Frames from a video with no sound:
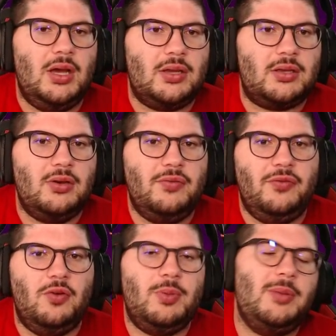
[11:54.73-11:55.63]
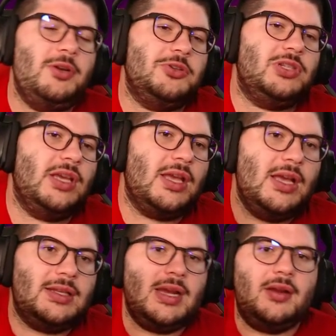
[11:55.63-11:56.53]
go for. But let me know what you think
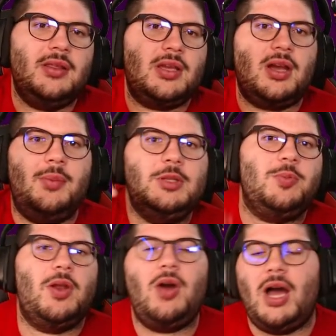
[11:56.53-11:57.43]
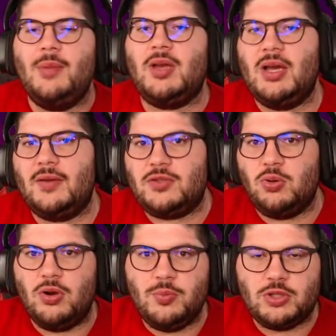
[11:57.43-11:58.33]
down in the comments below. I'm kind of
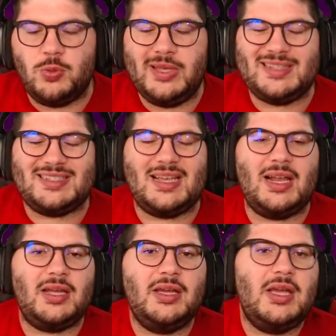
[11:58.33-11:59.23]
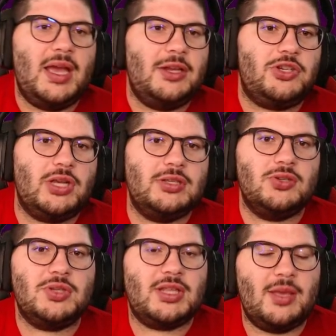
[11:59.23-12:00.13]
torn between Salah and
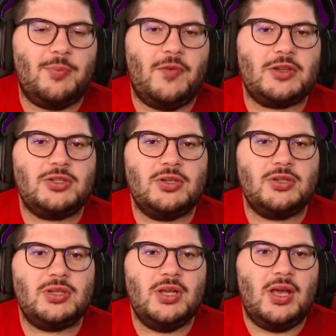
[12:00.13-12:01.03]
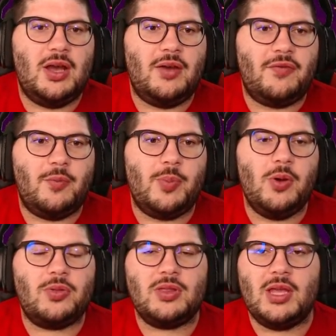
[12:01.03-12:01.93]
Jesus. I think fixtures for
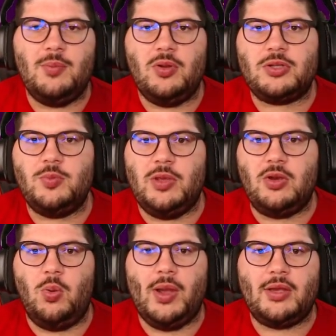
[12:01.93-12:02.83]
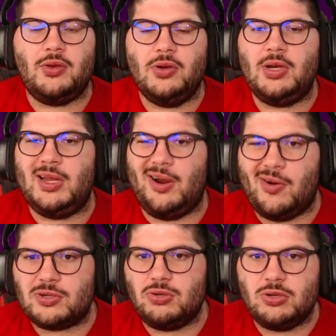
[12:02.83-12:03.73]
both of them look to be quite good.
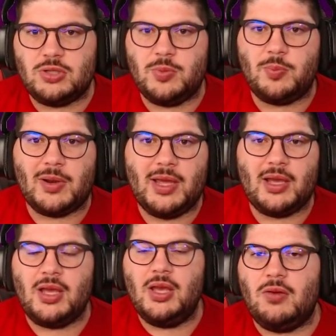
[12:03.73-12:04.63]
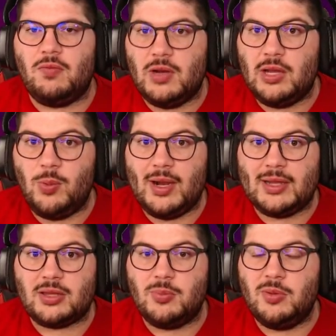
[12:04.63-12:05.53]
Arsenal look to be playing really well
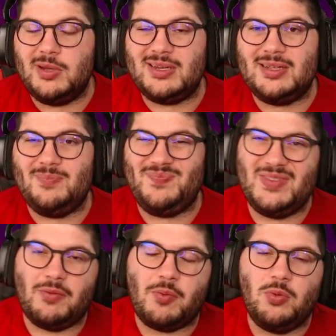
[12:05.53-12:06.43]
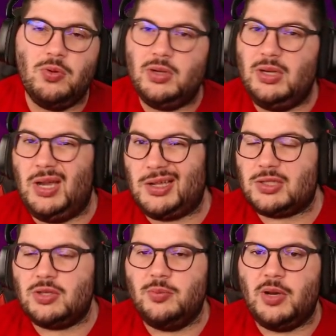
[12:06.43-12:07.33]
at the moment. Liverpool, not
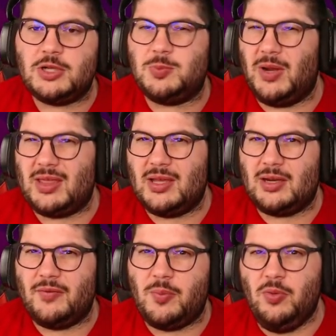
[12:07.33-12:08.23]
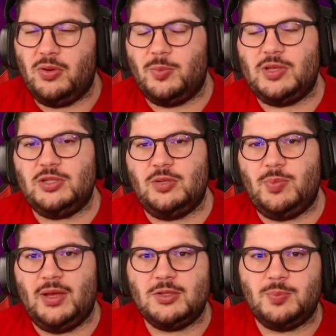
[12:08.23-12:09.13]
so much, but I think Liverpool could potentially
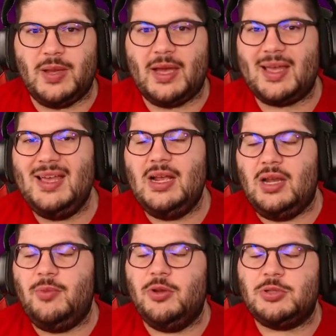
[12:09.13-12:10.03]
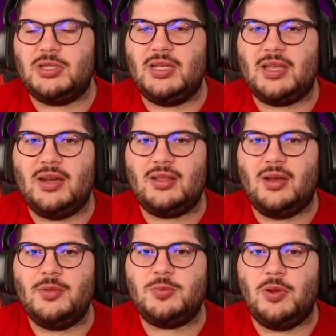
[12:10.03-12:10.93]
bounce back. Let me know what you think down in the
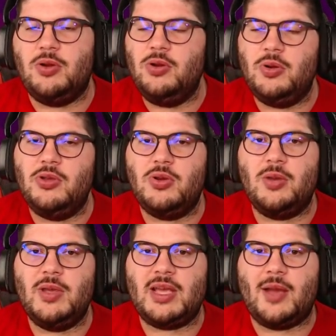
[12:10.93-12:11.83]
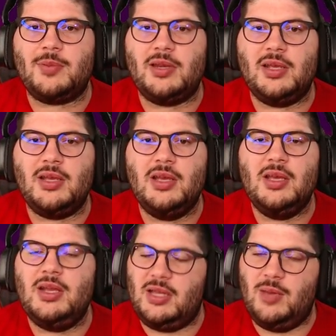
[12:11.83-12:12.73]
comments below. Who are you going to be captaining
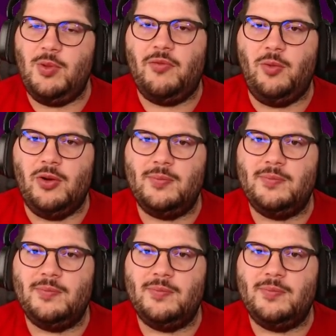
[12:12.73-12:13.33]
in Game Week 4?